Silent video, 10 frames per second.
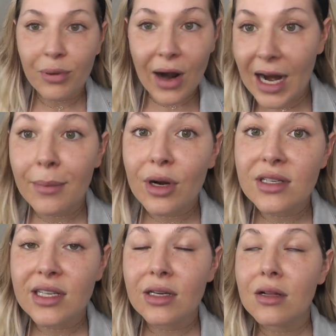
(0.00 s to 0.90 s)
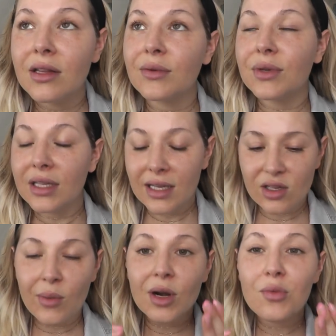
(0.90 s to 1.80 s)
primer deal like really
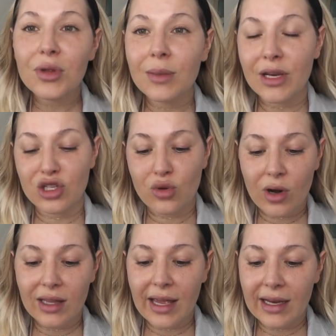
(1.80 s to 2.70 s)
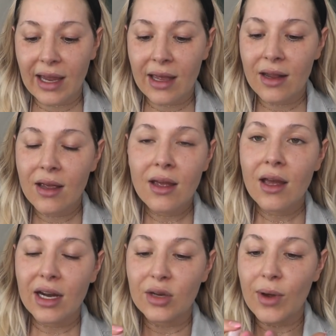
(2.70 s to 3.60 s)
so I want to really make sure I like it
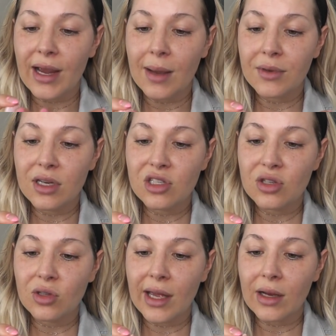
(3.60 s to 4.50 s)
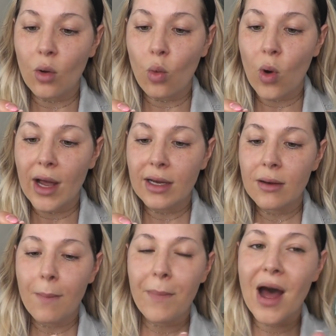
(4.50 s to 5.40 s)
anyway I'm gonna do like
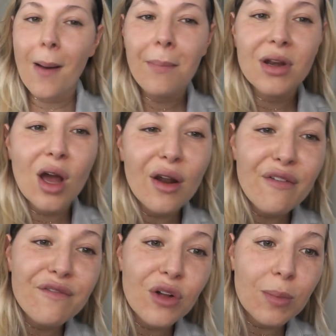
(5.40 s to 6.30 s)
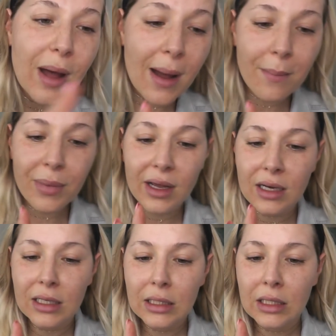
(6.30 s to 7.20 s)
one pump not a full pump
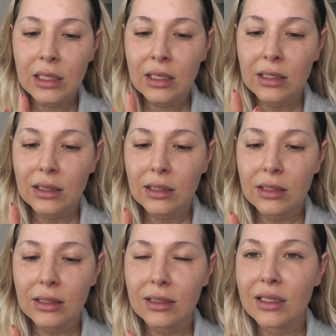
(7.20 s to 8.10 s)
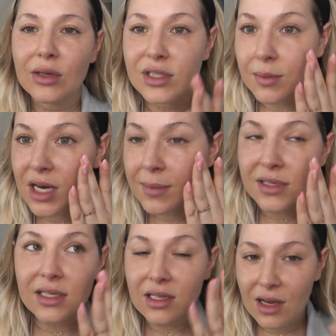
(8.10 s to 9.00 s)
but you know
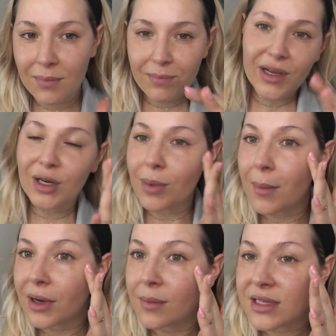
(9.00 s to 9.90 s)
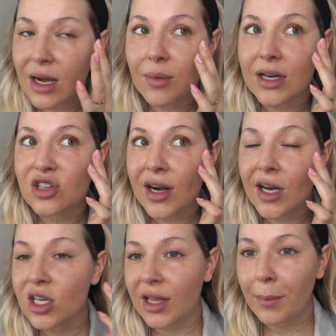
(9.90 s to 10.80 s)
sometimes it, a bigger pump comes out but I try
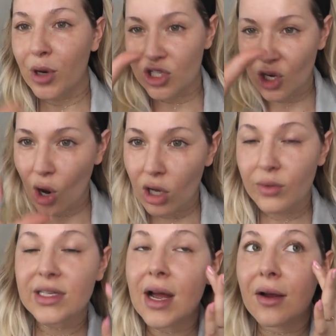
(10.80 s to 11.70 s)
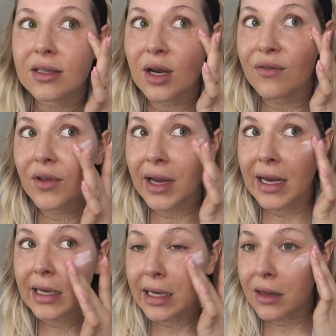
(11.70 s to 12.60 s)
not to like push it all the way down because I don't feel like
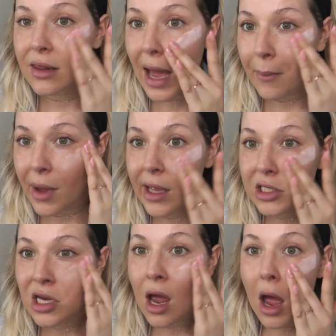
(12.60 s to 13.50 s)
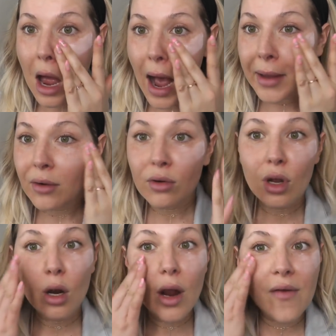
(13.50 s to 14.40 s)
I need that much I don't
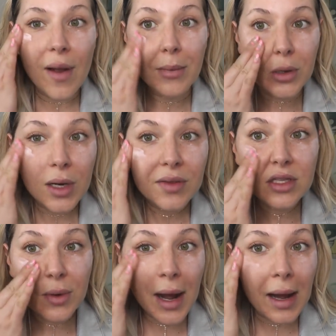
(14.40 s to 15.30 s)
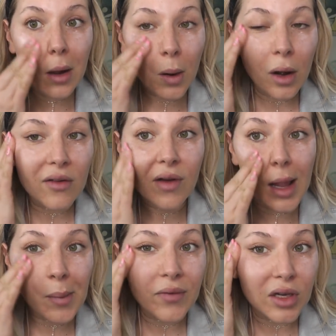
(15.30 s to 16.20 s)
know if I'm doing this right or if
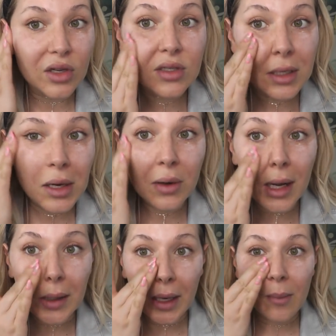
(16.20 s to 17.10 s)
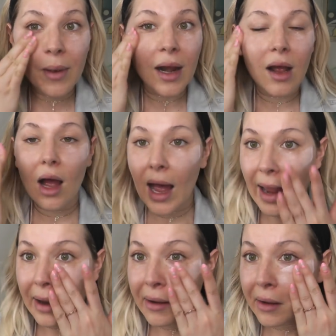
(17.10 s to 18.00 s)
I'm even using it correctly but
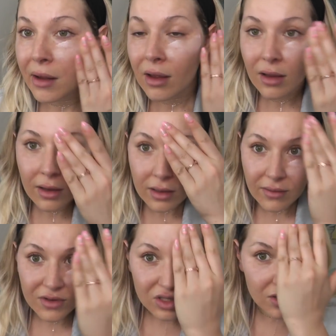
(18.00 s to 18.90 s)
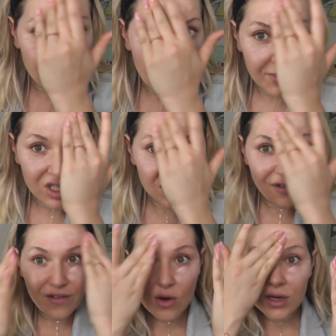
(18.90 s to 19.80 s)
I am just
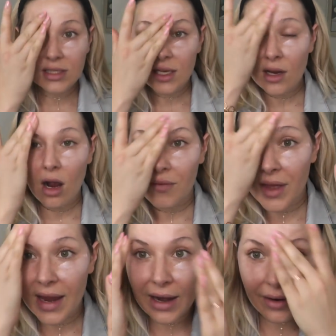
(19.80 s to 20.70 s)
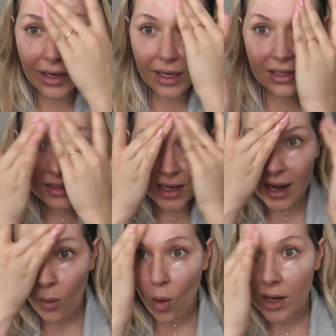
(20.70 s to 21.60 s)
focusing on the areas that
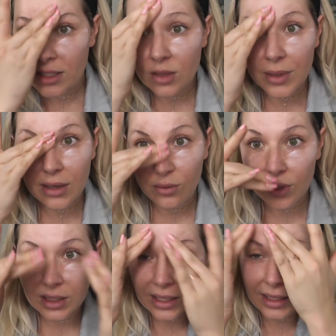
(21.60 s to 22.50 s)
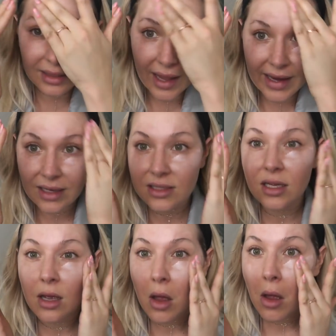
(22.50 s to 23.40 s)
I want to be really light